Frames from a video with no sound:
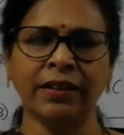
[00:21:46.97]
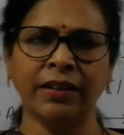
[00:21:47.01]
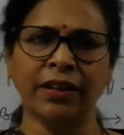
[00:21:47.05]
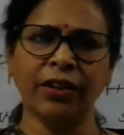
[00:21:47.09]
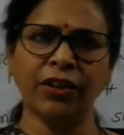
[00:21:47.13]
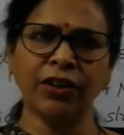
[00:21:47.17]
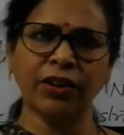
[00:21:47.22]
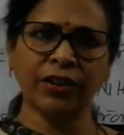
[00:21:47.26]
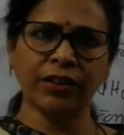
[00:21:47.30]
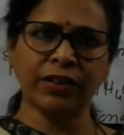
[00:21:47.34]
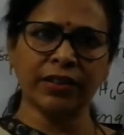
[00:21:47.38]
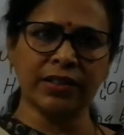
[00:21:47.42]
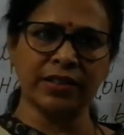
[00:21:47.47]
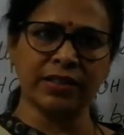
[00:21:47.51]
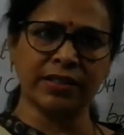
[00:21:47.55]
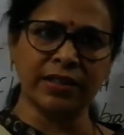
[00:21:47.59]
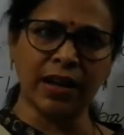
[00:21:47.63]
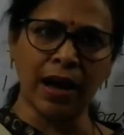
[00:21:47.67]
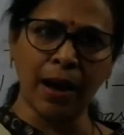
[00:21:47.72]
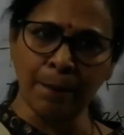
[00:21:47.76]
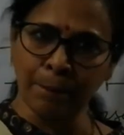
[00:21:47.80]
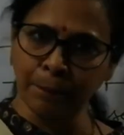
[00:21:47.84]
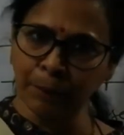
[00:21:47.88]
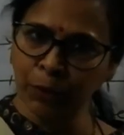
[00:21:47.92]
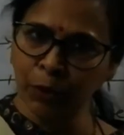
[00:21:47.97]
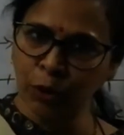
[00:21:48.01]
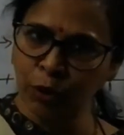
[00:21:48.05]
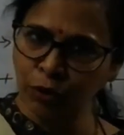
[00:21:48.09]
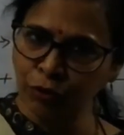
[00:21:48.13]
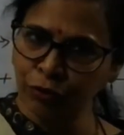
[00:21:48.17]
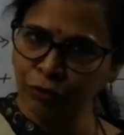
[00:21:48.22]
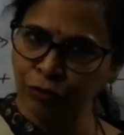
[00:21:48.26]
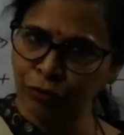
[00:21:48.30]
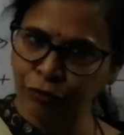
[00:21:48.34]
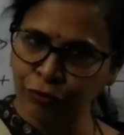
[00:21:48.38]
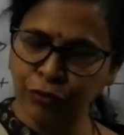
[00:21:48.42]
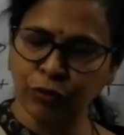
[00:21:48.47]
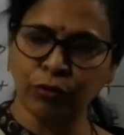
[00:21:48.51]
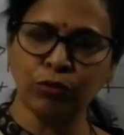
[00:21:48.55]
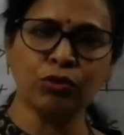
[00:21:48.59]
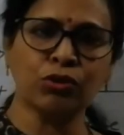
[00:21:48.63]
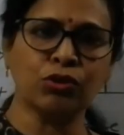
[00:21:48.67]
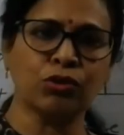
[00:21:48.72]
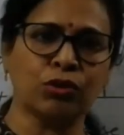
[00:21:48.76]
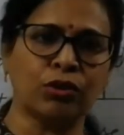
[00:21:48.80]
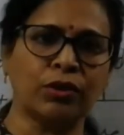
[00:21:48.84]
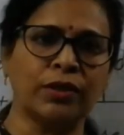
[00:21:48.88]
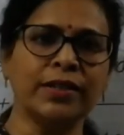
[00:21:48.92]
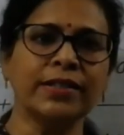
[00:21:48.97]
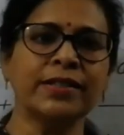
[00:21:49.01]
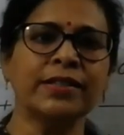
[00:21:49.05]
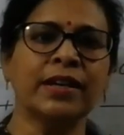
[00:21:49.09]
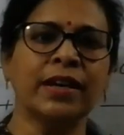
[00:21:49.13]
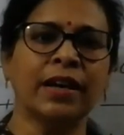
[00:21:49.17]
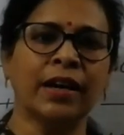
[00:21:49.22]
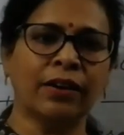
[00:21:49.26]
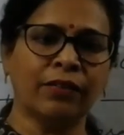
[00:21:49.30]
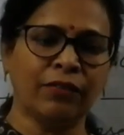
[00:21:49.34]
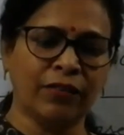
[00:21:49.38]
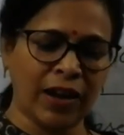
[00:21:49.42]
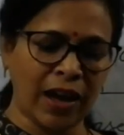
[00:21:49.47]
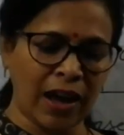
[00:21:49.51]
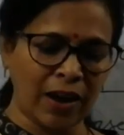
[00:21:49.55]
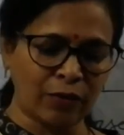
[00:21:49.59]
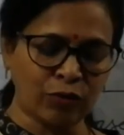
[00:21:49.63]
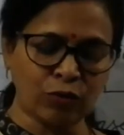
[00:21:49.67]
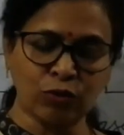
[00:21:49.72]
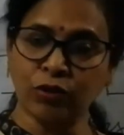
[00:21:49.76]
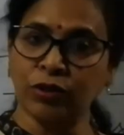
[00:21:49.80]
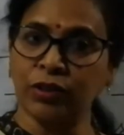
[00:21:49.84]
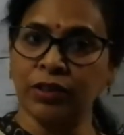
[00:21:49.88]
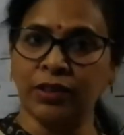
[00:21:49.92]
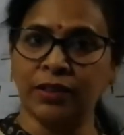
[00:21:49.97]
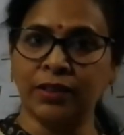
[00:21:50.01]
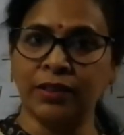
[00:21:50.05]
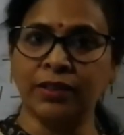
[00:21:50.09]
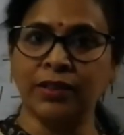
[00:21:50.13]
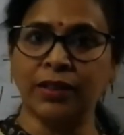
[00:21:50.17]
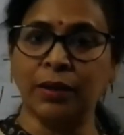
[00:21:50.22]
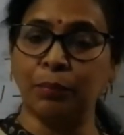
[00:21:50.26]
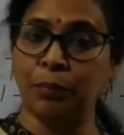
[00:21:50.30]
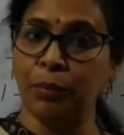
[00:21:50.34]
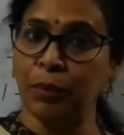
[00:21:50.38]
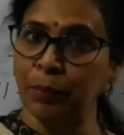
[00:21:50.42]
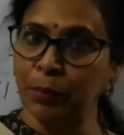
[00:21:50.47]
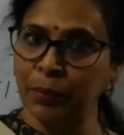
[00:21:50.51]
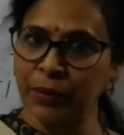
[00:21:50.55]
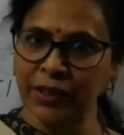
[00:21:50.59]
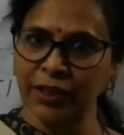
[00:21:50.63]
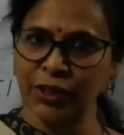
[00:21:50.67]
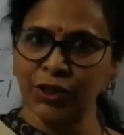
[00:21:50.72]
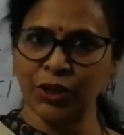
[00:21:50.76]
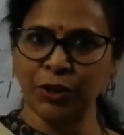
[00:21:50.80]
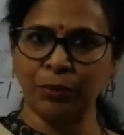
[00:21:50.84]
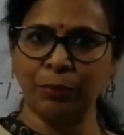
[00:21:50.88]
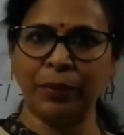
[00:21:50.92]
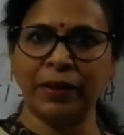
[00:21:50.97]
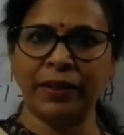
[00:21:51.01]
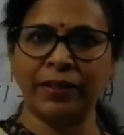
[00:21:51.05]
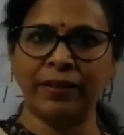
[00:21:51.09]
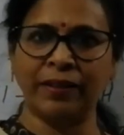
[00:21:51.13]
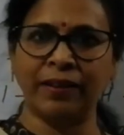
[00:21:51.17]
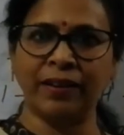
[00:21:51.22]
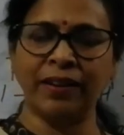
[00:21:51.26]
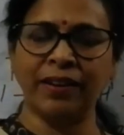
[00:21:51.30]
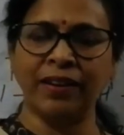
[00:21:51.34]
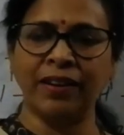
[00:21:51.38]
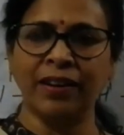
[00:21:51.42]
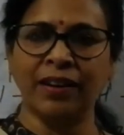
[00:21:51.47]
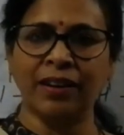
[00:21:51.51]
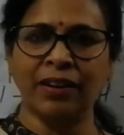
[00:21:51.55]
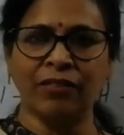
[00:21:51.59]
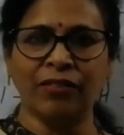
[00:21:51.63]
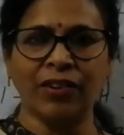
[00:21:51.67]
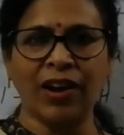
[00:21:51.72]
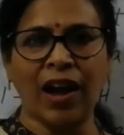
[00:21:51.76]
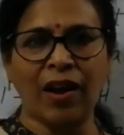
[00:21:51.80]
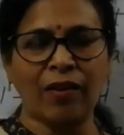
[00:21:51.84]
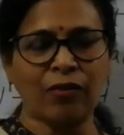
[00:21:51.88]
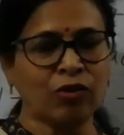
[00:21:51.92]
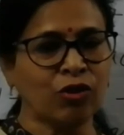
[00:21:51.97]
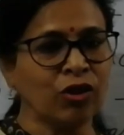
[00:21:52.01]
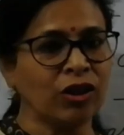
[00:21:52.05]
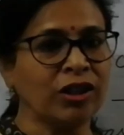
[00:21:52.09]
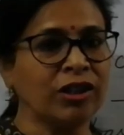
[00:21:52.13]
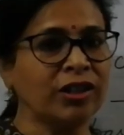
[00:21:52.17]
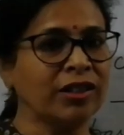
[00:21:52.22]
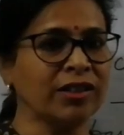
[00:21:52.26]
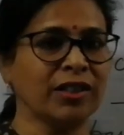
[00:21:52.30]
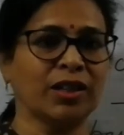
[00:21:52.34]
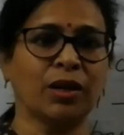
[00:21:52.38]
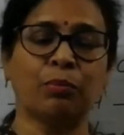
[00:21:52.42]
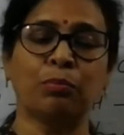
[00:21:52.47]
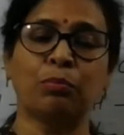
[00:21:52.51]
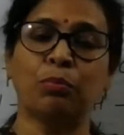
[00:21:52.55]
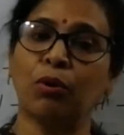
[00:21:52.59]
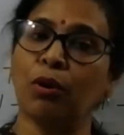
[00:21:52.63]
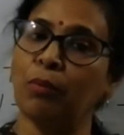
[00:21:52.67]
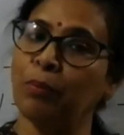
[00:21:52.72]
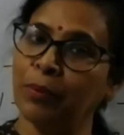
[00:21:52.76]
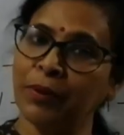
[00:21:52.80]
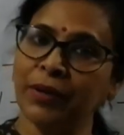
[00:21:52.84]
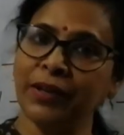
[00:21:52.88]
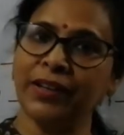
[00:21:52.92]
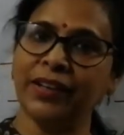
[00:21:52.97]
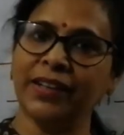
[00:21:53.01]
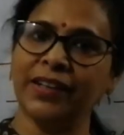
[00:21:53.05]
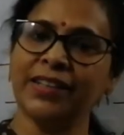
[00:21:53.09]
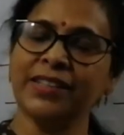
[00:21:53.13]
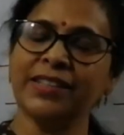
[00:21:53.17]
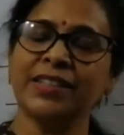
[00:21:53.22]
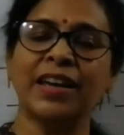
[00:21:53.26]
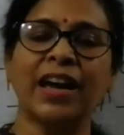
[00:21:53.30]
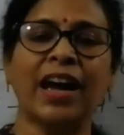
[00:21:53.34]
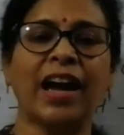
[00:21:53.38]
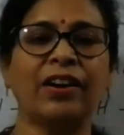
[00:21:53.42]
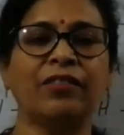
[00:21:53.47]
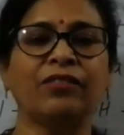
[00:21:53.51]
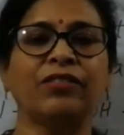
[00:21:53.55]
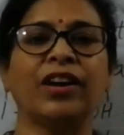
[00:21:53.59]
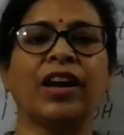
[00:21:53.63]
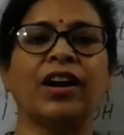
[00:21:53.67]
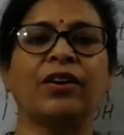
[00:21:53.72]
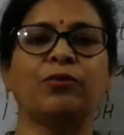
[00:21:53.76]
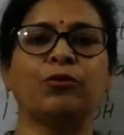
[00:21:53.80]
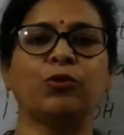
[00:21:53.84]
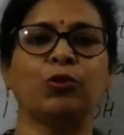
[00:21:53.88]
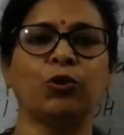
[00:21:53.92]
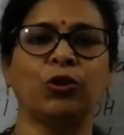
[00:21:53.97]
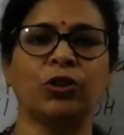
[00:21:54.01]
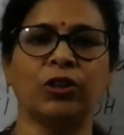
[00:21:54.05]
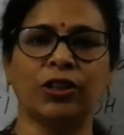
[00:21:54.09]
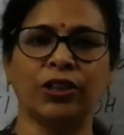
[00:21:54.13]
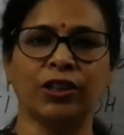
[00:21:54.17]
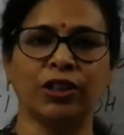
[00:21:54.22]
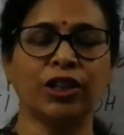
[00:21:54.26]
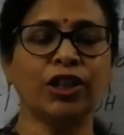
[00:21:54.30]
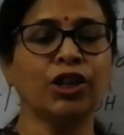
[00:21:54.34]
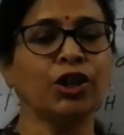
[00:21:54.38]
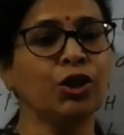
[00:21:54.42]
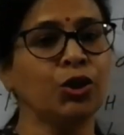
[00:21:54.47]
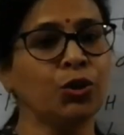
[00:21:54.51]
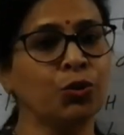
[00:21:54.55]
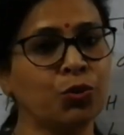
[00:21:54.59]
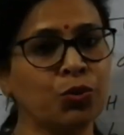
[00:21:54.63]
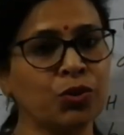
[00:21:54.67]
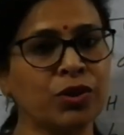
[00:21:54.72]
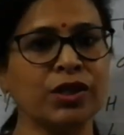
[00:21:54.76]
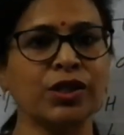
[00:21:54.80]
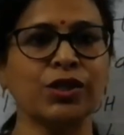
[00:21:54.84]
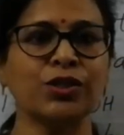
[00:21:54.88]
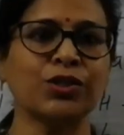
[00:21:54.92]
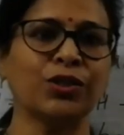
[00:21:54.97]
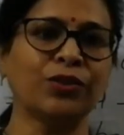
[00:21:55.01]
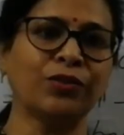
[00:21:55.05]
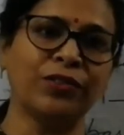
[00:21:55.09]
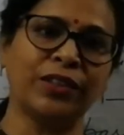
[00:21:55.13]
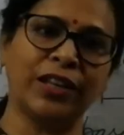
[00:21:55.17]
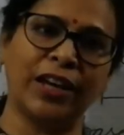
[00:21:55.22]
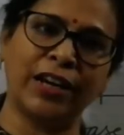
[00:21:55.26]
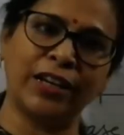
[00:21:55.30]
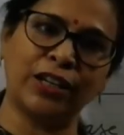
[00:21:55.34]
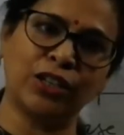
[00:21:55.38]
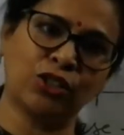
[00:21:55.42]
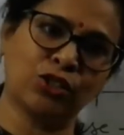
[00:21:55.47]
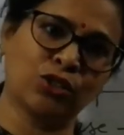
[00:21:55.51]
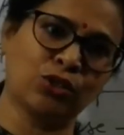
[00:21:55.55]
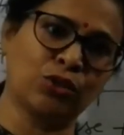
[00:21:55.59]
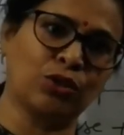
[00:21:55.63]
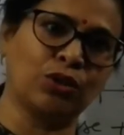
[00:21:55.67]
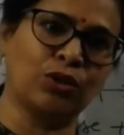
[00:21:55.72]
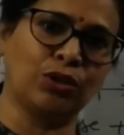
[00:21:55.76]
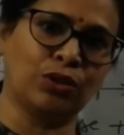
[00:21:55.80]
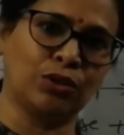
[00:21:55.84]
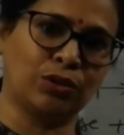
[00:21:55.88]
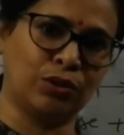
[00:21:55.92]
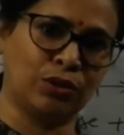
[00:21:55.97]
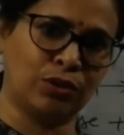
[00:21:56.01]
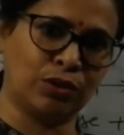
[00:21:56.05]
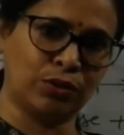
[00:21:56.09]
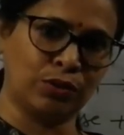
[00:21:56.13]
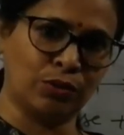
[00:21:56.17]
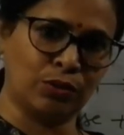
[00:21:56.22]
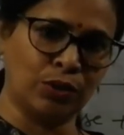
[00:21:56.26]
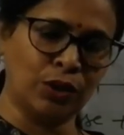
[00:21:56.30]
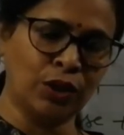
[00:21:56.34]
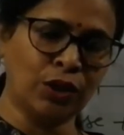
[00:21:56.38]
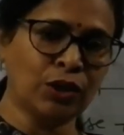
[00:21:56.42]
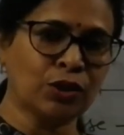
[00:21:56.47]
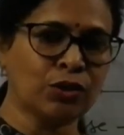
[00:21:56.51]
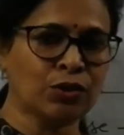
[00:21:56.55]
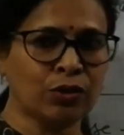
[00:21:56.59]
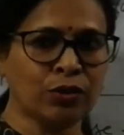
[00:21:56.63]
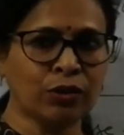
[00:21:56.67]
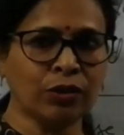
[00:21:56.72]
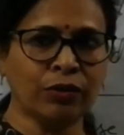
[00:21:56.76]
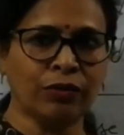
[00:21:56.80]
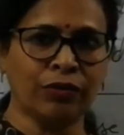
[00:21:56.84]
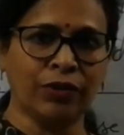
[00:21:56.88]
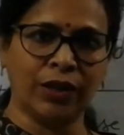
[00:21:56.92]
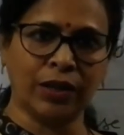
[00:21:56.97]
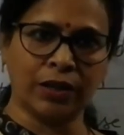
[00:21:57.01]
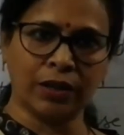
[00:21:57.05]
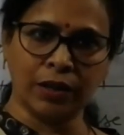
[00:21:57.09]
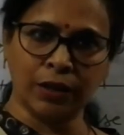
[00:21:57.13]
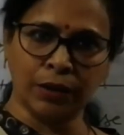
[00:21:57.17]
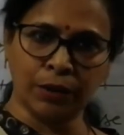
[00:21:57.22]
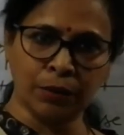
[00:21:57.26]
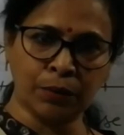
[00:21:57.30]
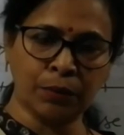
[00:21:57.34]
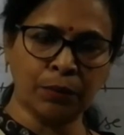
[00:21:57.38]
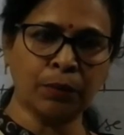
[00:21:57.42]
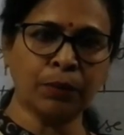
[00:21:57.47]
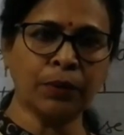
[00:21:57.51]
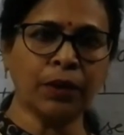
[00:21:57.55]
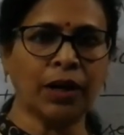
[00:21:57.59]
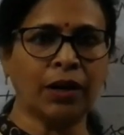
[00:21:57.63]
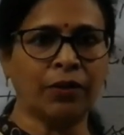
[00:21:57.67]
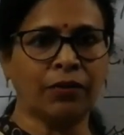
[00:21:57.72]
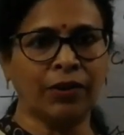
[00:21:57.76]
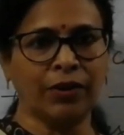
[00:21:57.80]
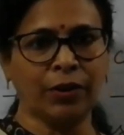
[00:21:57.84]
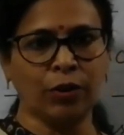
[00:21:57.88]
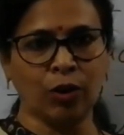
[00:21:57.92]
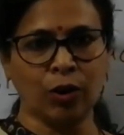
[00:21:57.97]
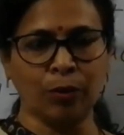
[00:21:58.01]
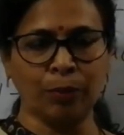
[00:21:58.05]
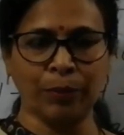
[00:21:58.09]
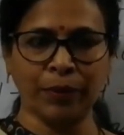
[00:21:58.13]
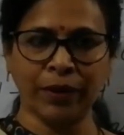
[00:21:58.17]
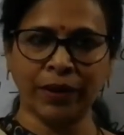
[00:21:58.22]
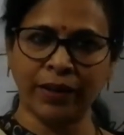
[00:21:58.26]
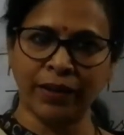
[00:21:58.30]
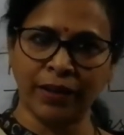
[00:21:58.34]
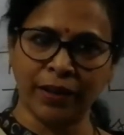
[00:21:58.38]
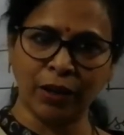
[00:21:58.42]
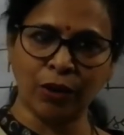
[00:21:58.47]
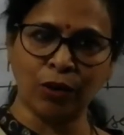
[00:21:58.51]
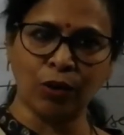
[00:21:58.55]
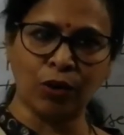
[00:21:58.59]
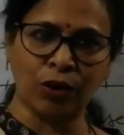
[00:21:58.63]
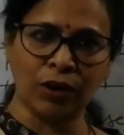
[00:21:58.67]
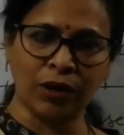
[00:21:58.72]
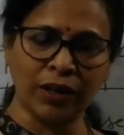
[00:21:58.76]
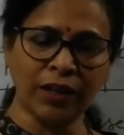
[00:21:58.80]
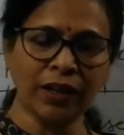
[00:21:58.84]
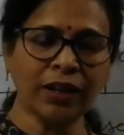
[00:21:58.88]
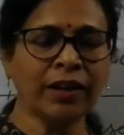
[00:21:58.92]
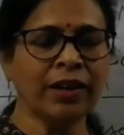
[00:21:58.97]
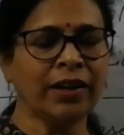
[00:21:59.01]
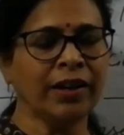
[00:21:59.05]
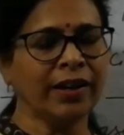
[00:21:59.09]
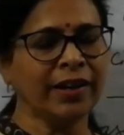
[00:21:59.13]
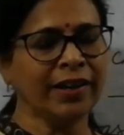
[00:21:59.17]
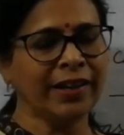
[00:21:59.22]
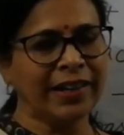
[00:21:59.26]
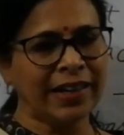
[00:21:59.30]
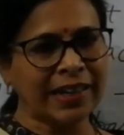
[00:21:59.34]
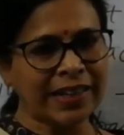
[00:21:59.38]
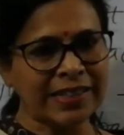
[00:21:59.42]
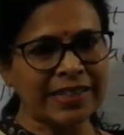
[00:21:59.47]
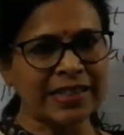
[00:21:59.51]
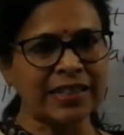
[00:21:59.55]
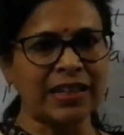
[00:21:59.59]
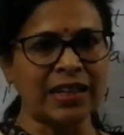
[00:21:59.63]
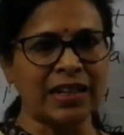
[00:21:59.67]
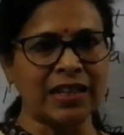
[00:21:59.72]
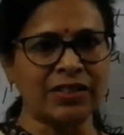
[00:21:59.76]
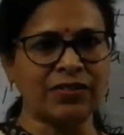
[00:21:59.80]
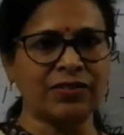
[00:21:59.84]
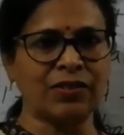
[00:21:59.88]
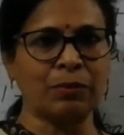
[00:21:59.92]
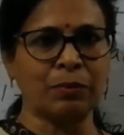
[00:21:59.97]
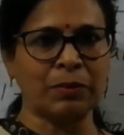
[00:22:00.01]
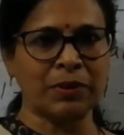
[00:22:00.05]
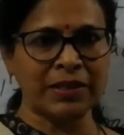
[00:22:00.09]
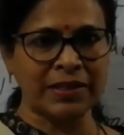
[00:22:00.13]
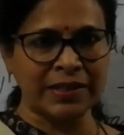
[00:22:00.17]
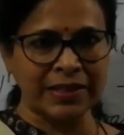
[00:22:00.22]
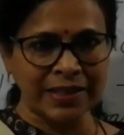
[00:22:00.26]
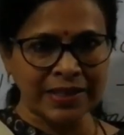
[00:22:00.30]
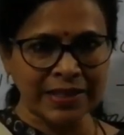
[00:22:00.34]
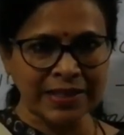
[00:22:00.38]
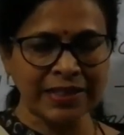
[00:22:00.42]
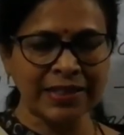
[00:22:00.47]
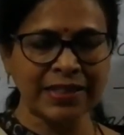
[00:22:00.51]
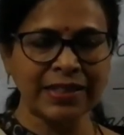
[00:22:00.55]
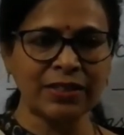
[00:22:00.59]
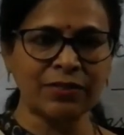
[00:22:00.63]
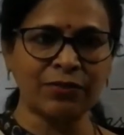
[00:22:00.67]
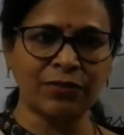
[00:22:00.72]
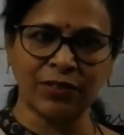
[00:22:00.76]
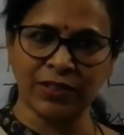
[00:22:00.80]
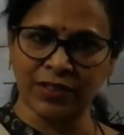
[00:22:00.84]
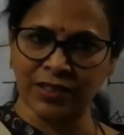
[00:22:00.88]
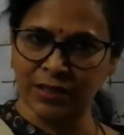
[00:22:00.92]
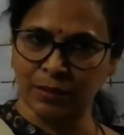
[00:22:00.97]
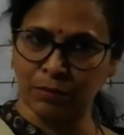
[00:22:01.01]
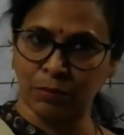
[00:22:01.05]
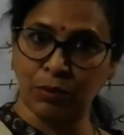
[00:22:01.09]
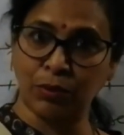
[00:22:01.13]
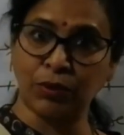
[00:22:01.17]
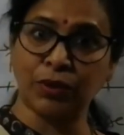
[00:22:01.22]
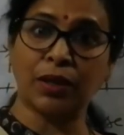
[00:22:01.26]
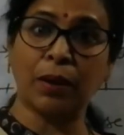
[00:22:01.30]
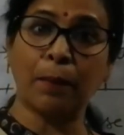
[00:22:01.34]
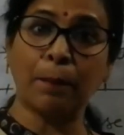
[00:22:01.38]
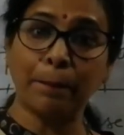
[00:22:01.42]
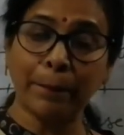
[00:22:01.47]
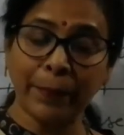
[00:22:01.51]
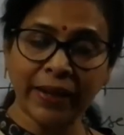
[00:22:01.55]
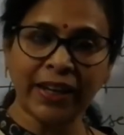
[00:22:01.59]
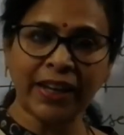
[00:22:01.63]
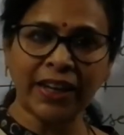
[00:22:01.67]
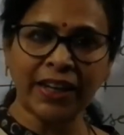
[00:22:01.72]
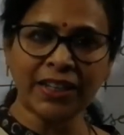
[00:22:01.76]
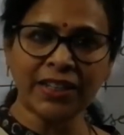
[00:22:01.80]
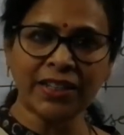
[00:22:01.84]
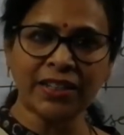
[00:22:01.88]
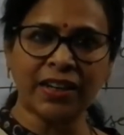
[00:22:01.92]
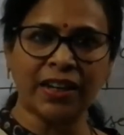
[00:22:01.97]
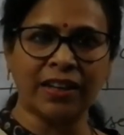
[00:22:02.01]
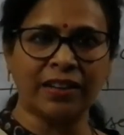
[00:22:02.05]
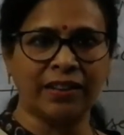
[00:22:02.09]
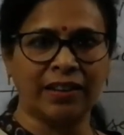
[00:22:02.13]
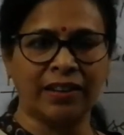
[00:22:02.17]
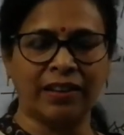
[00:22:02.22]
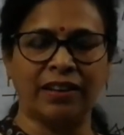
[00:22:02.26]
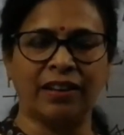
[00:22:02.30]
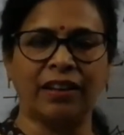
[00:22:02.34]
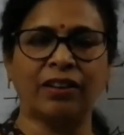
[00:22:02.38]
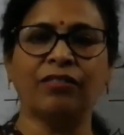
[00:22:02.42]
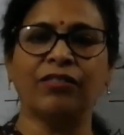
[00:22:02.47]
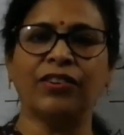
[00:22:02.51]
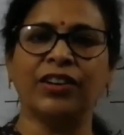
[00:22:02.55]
there are example of few salts. We have to learn the preparation method, we have to learn the properties, and we have to learn the uses of that salt also. So we have conclude our topic here only. In next class we must discuss first about the pH and then the